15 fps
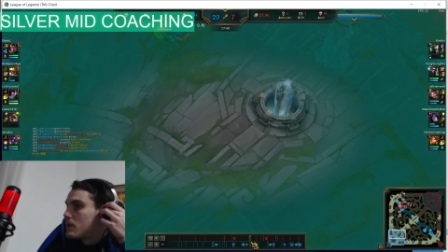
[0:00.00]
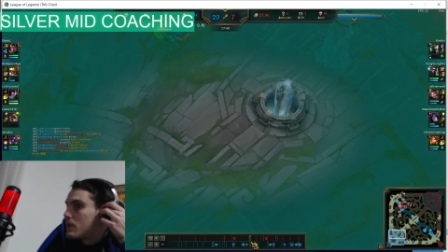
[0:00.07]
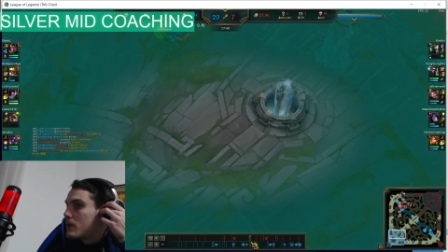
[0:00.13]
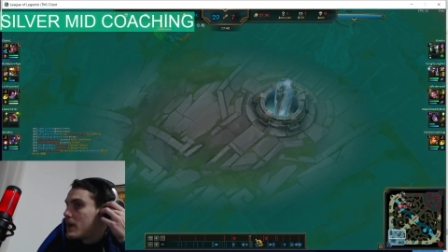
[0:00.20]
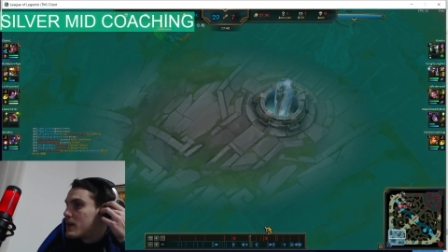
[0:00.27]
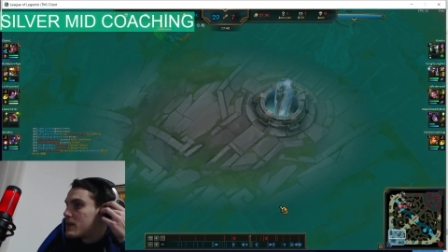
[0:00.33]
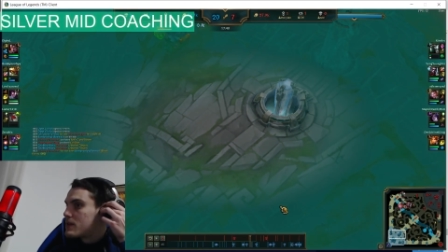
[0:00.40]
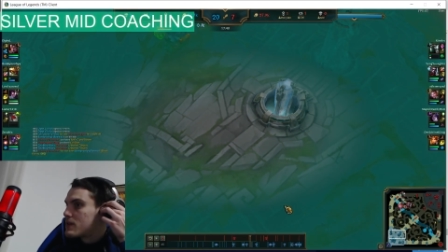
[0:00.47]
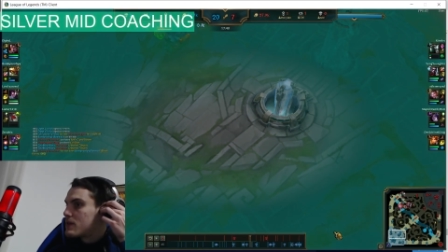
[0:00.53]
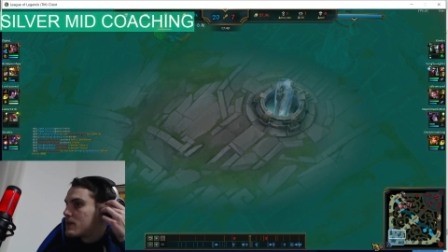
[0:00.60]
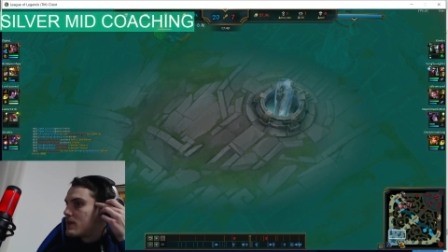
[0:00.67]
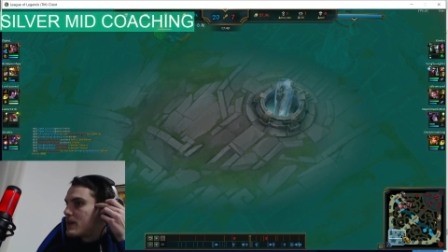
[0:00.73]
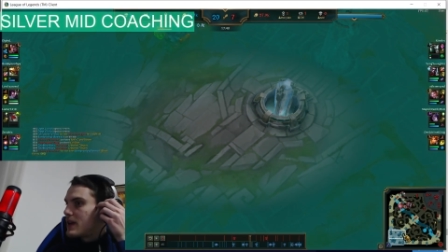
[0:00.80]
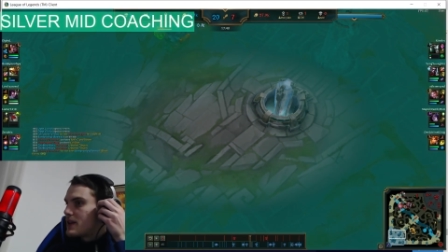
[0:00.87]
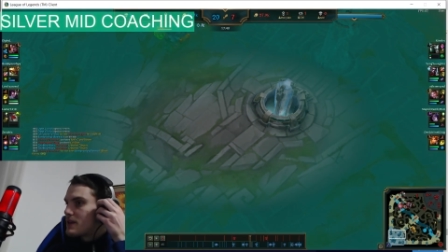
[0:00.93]
Yes,
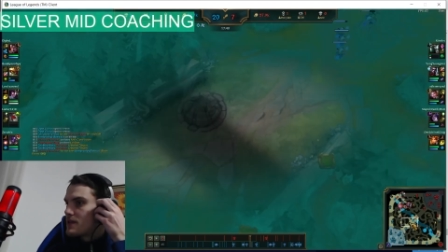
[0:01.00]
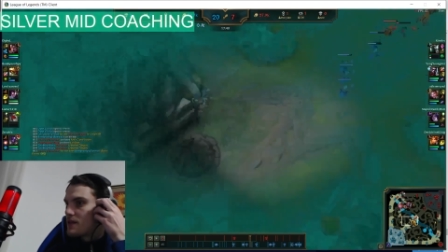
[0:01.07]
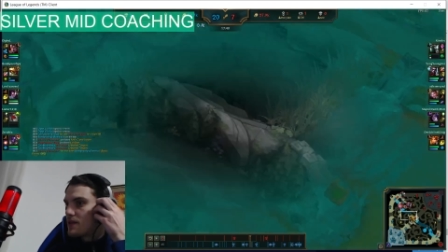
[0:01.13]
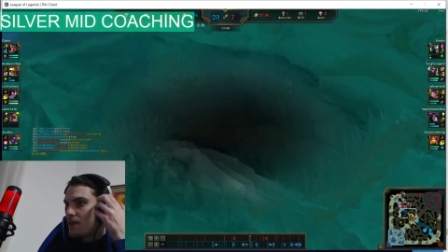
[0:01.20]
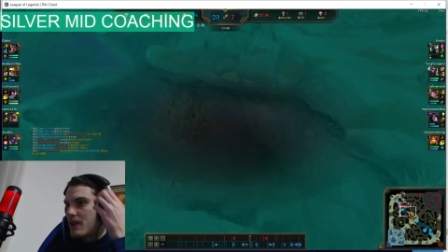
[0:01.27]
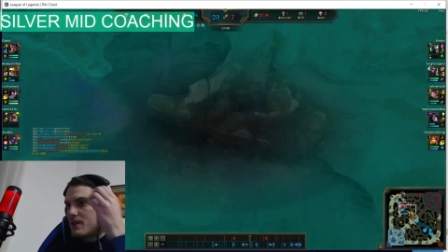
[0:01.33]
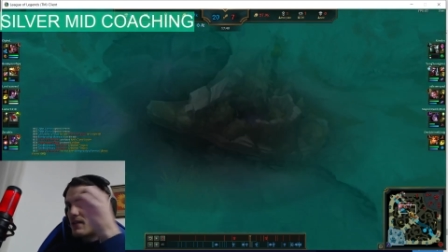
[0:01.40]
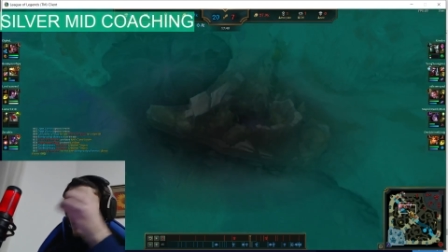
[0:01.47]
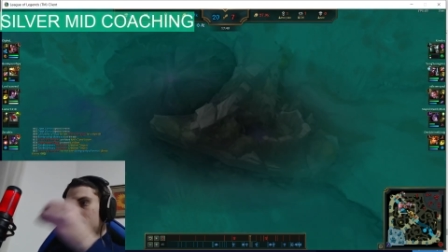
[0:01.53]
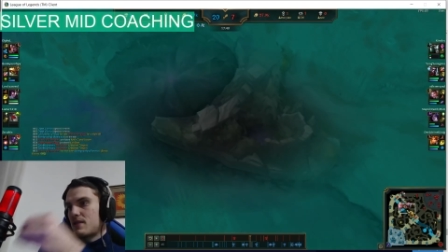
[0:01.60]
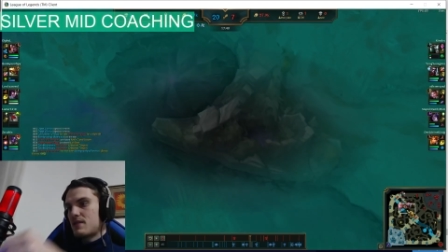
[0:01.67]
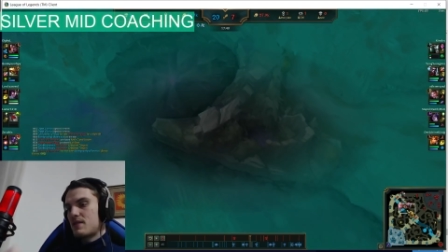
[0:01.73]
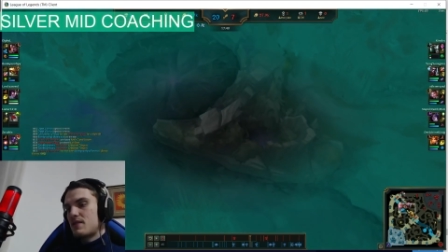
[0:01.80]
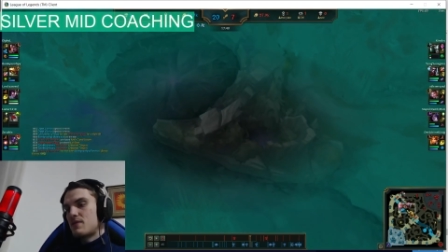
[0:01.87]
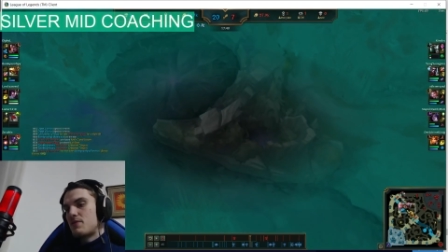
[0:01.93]
yes, yes,
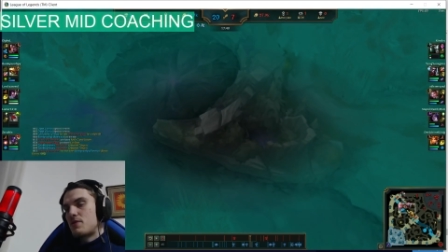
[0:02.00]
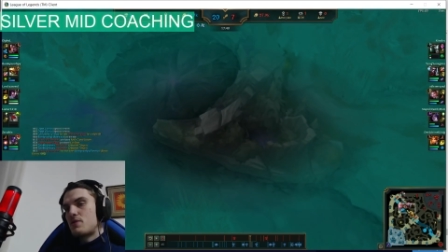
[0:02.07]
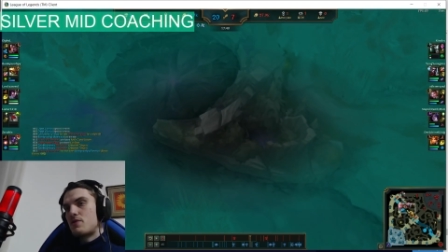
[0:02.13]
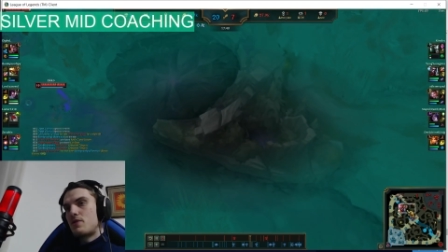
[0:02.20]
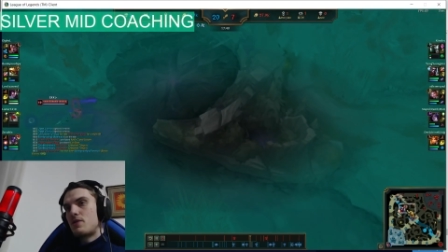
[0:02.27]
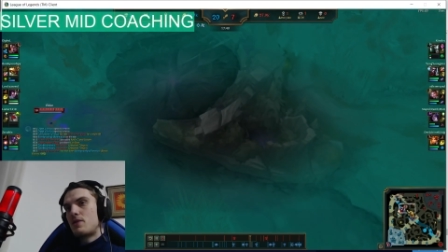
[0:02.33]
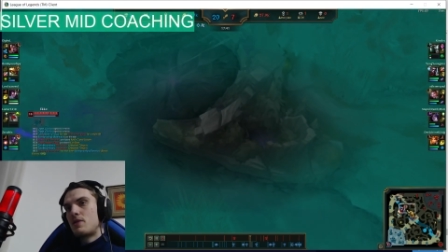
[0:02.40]
yes, yes, for sure.